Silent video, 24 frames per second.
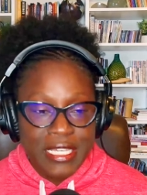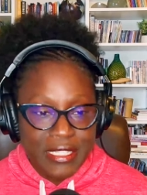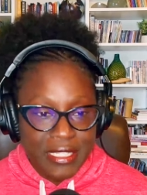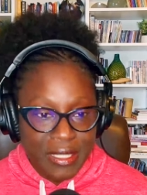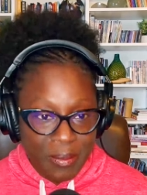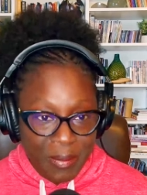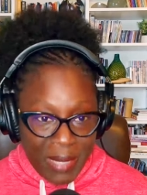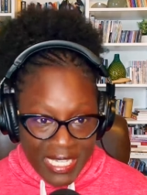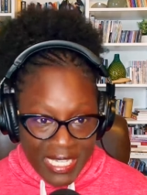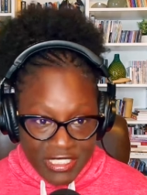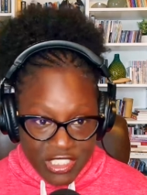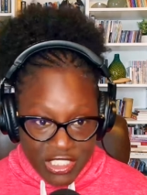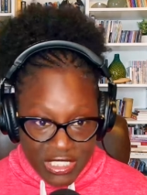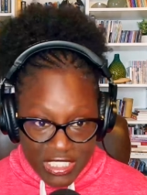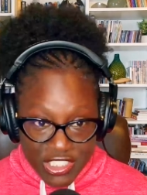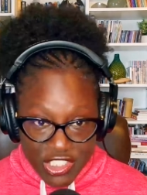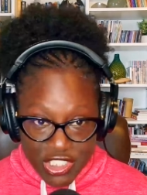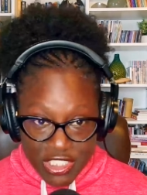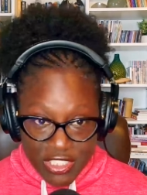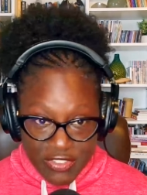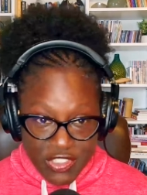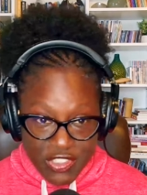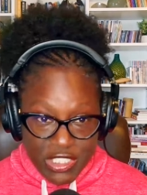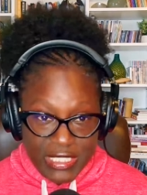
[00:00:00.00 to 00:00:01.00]
the mindset
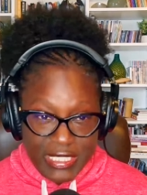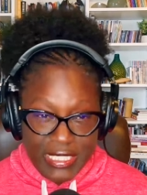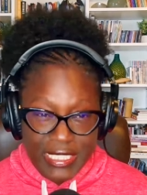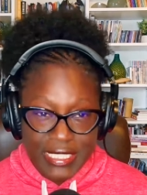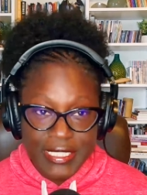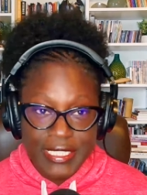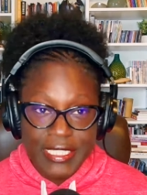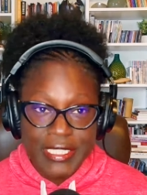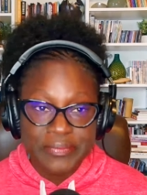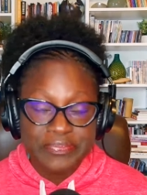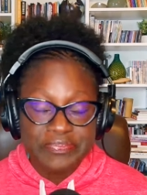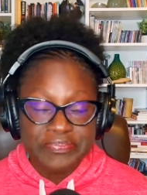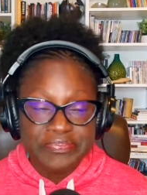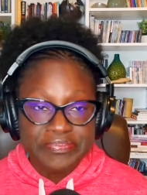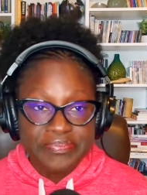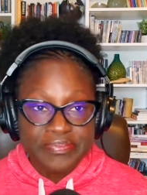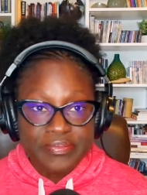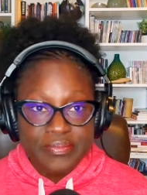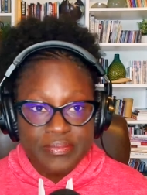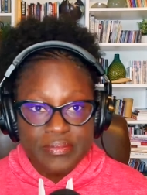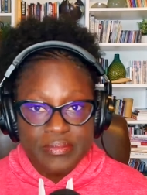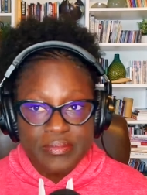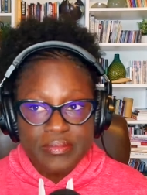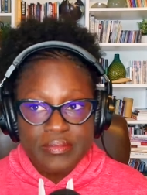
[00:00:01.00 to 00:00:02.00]
shift she needed,
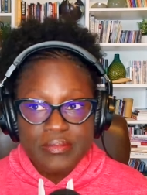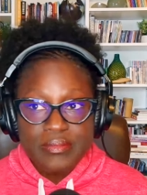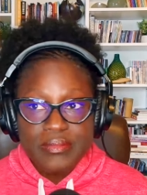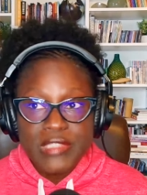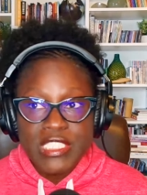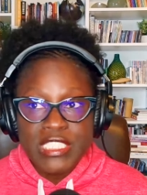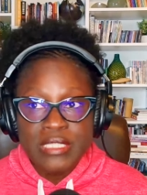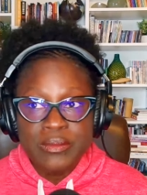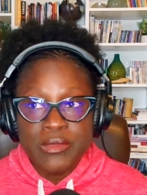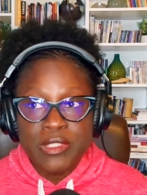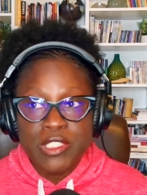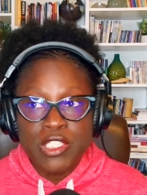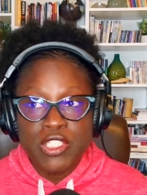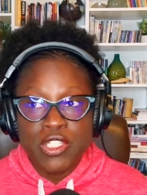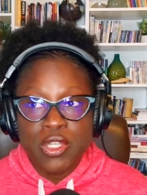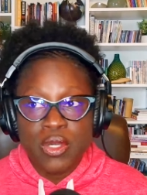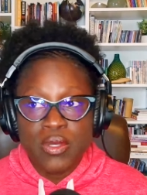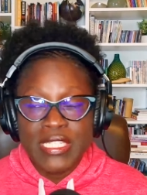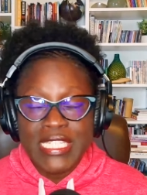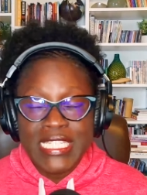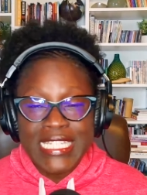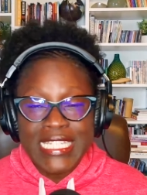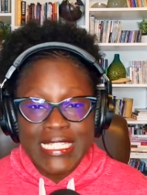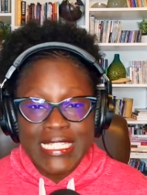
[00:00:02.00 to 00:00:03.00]
you know,